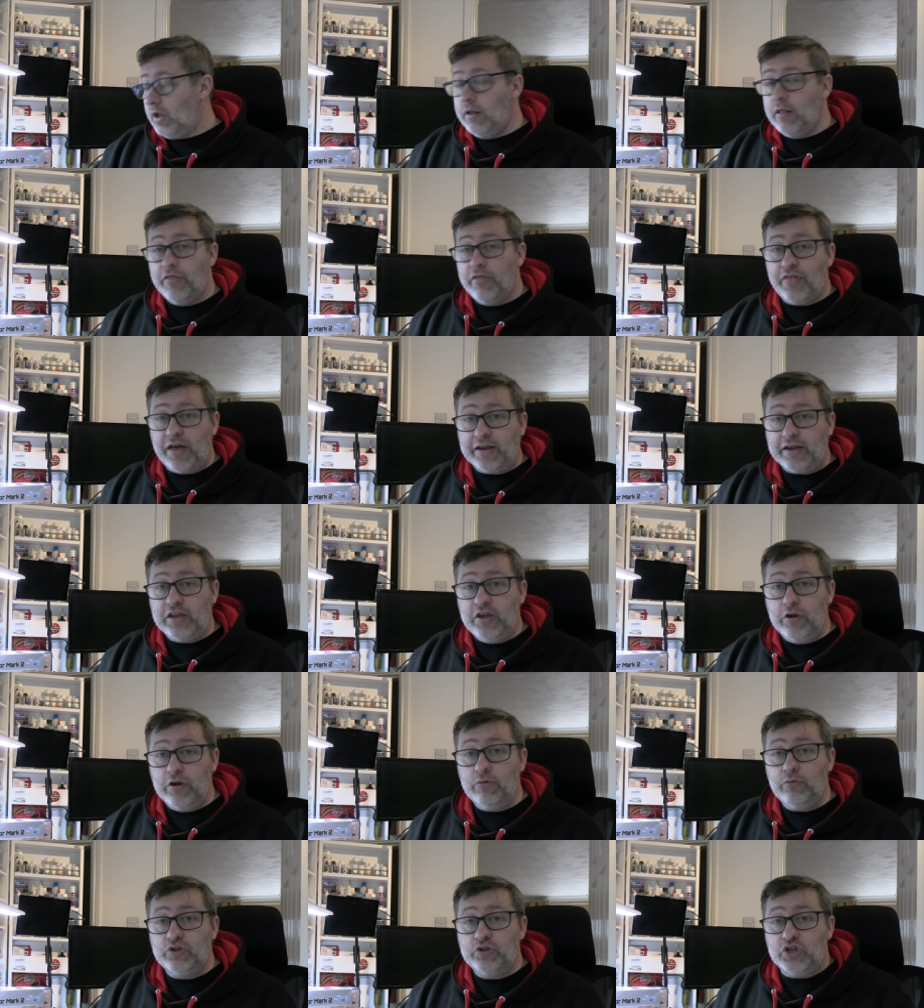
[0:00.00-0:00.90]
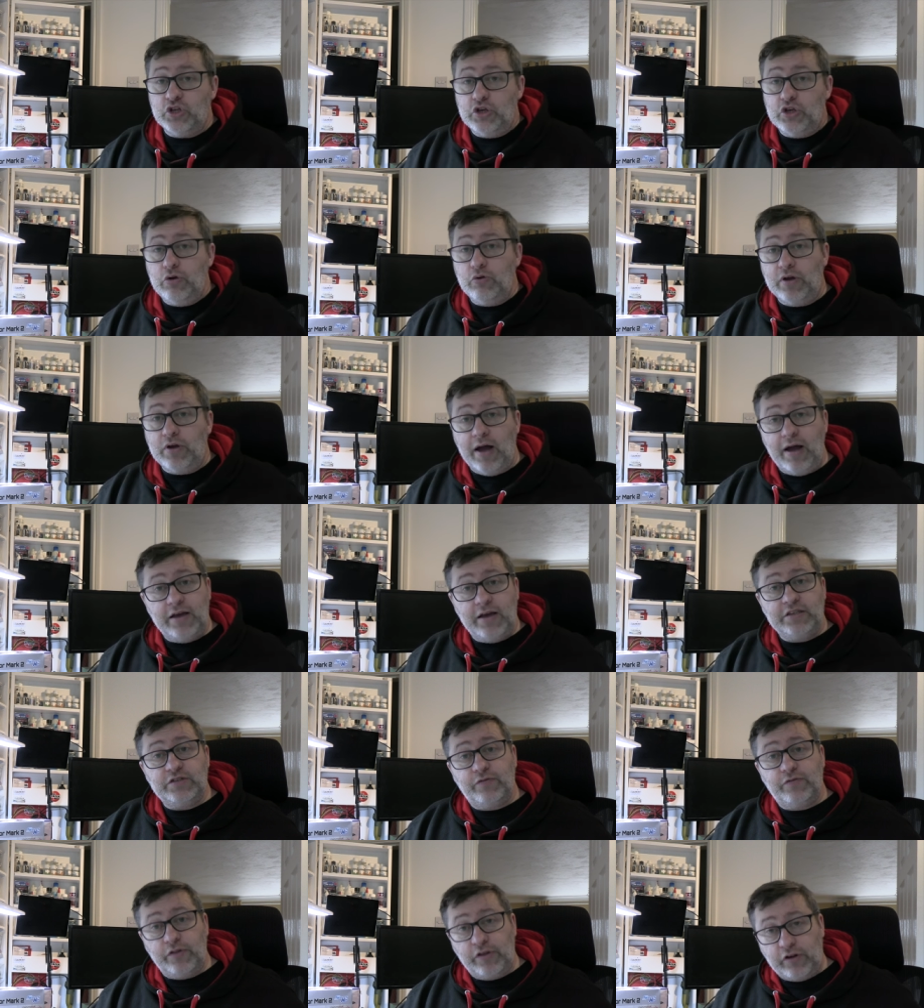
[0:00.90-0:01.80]
thank you to you
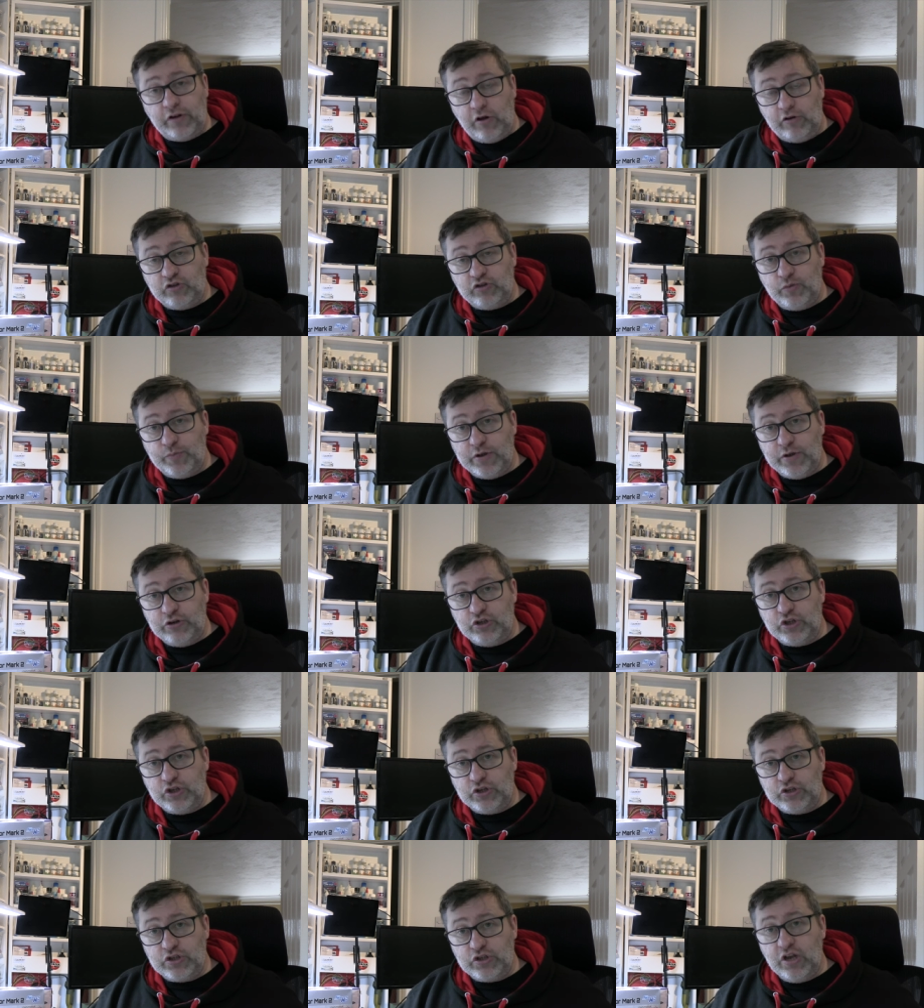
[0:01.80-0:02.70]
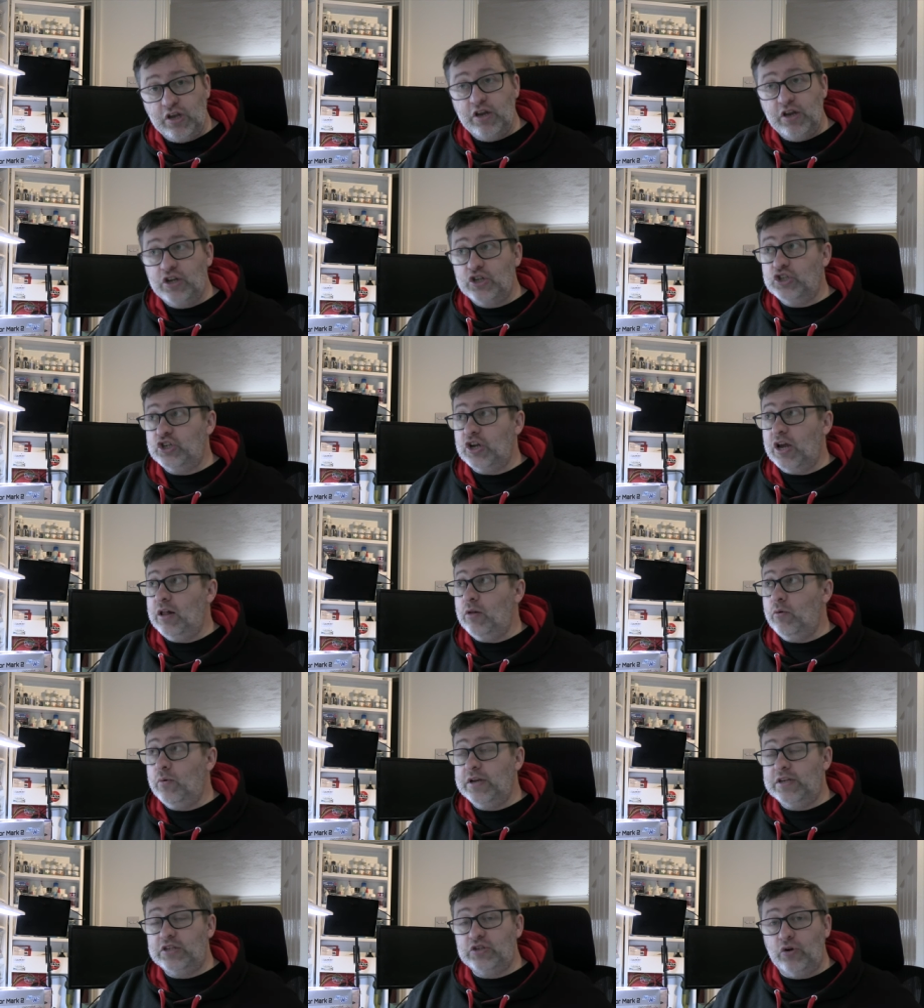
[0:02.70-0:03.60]
guys for the contributions. Shall
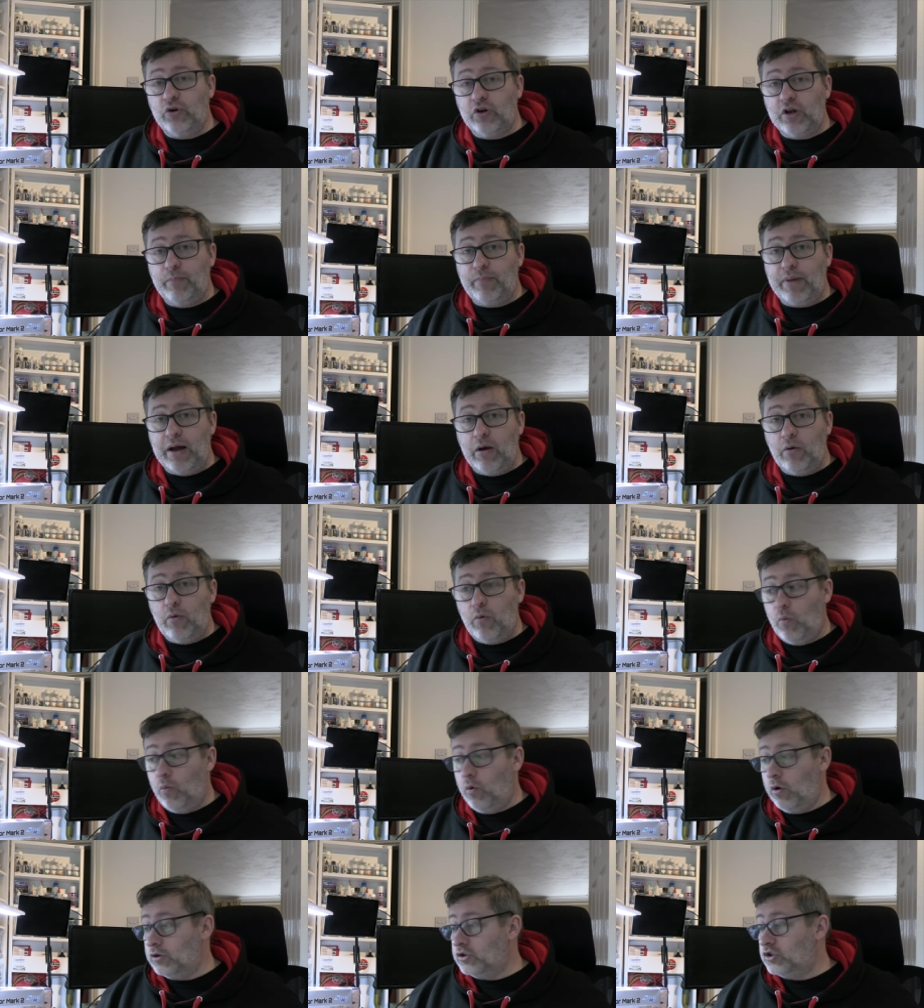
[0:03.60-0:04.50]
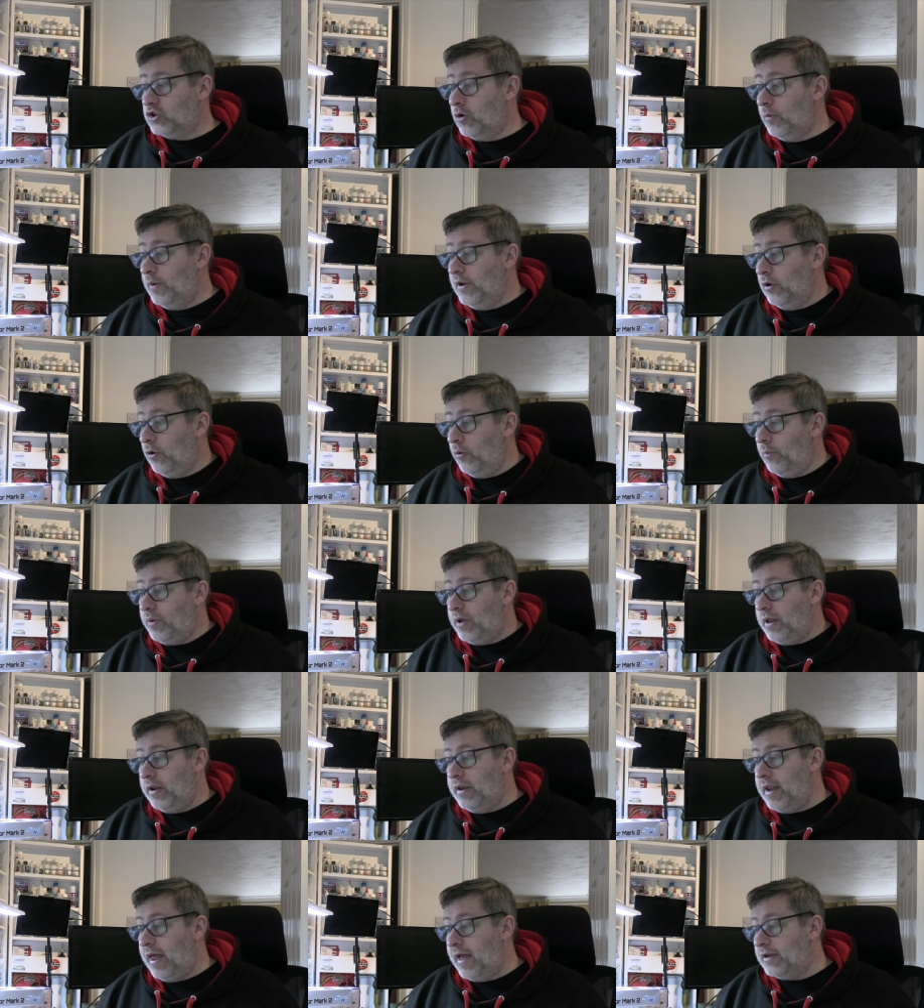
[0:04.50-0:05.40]
we talk about what's coming up
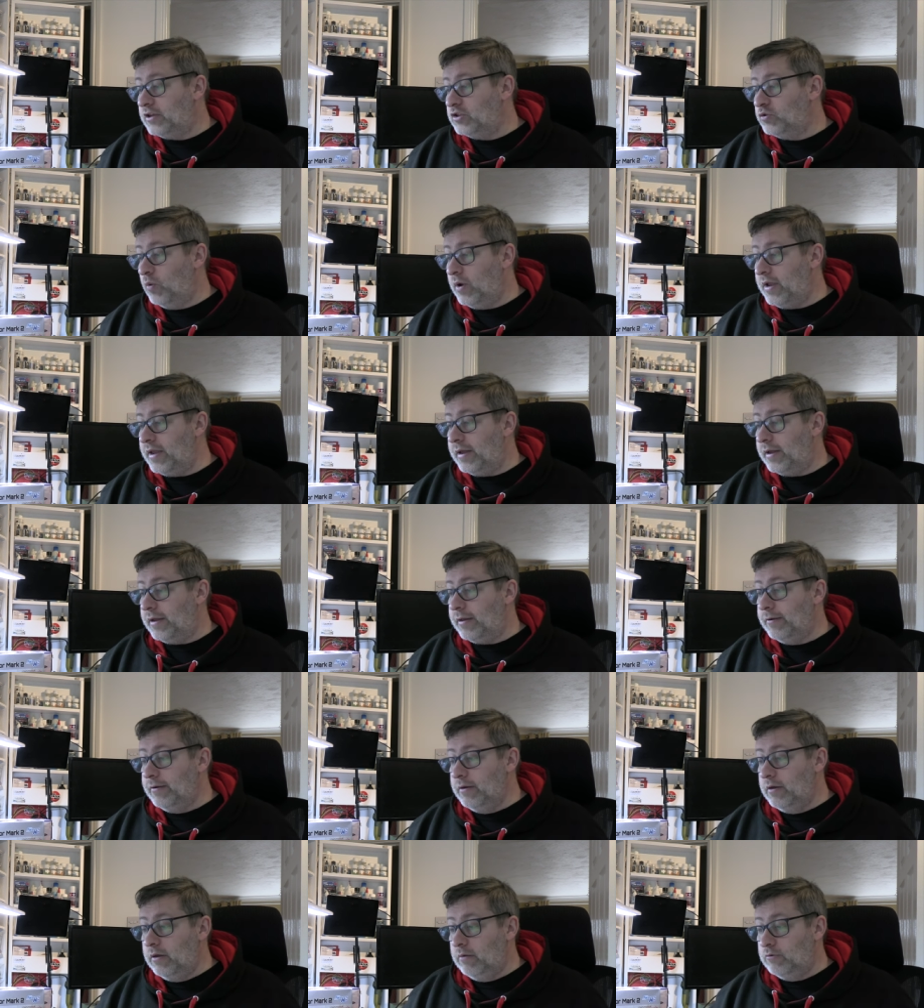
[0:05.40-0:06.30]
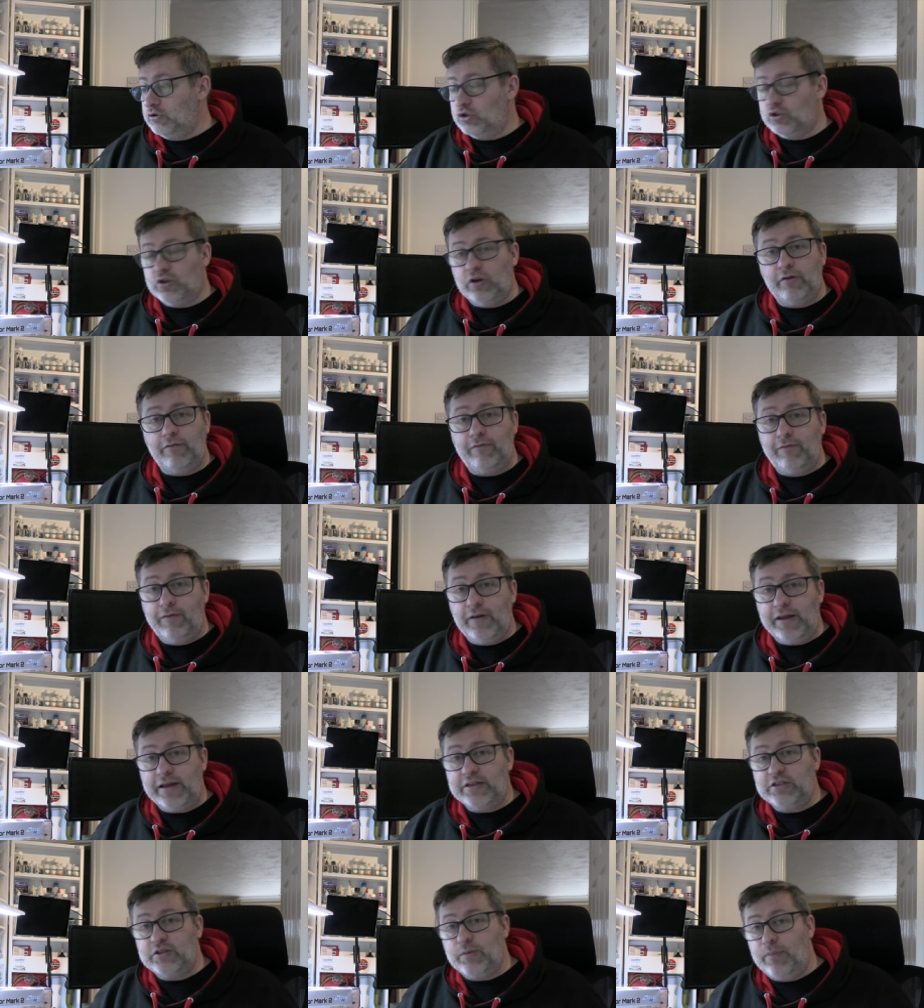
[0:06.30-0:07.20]
next week? Just going to
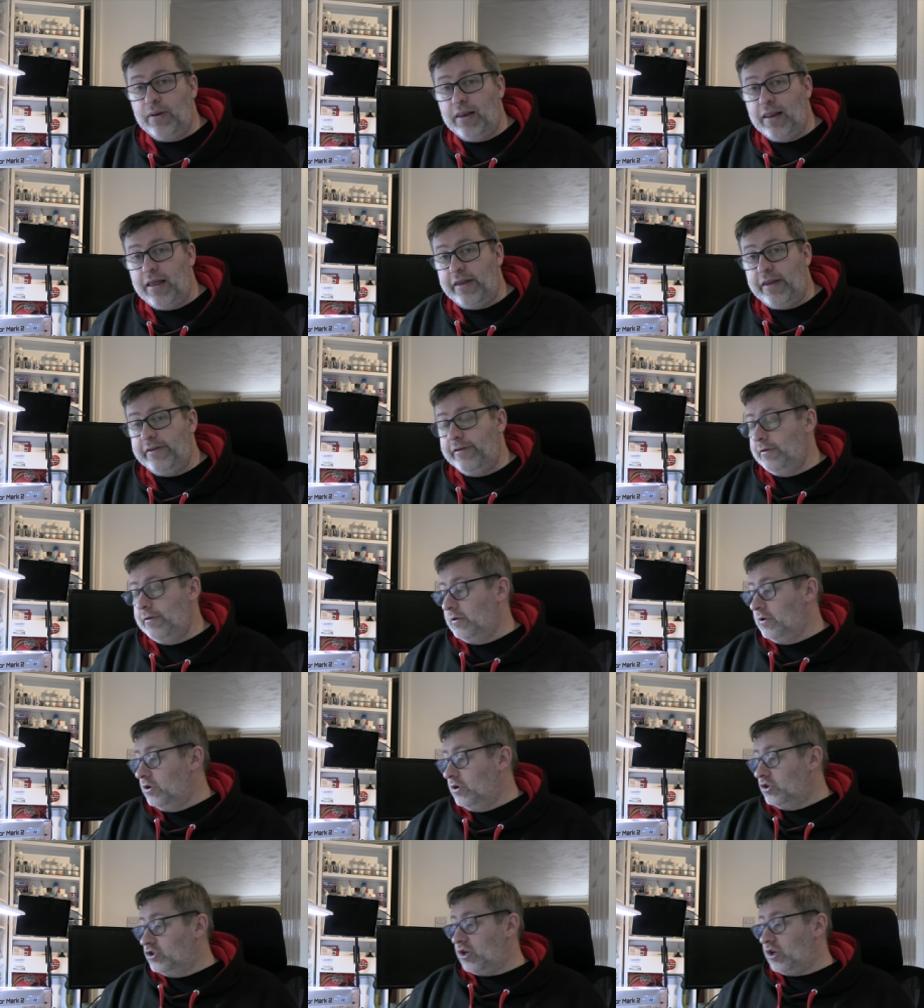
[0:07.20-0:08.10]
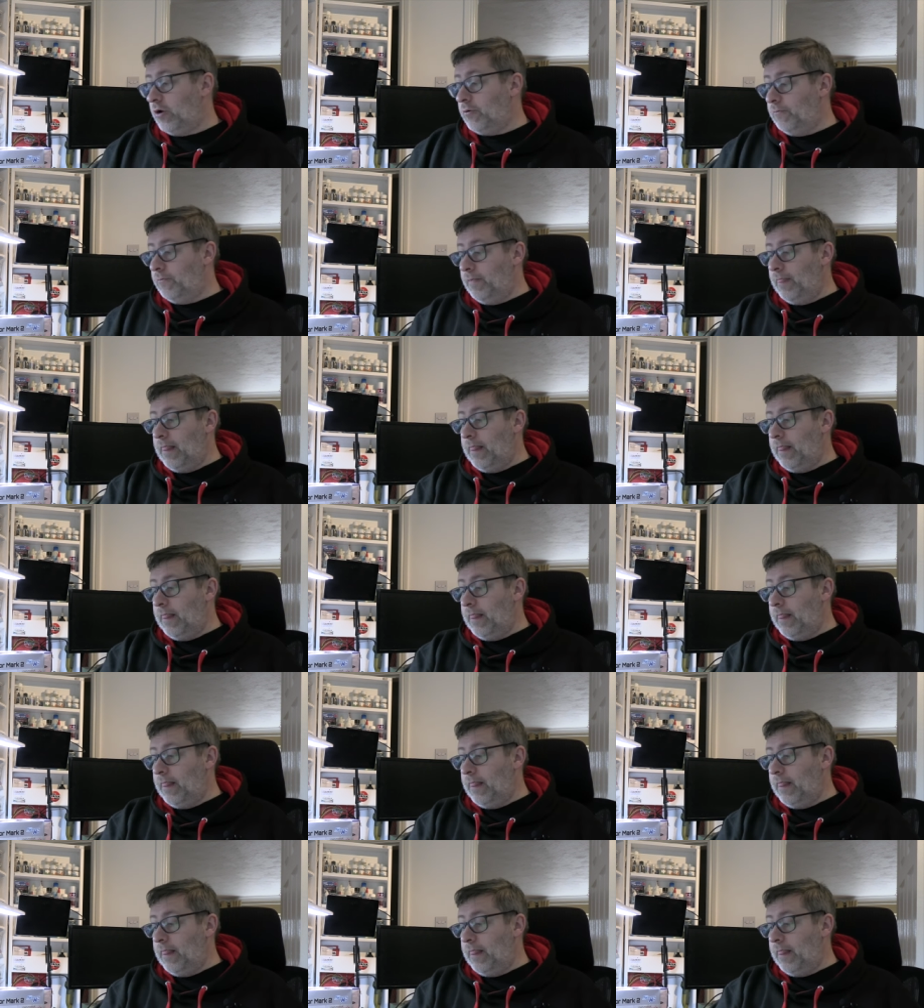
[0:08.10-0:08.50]
flick to plan. So,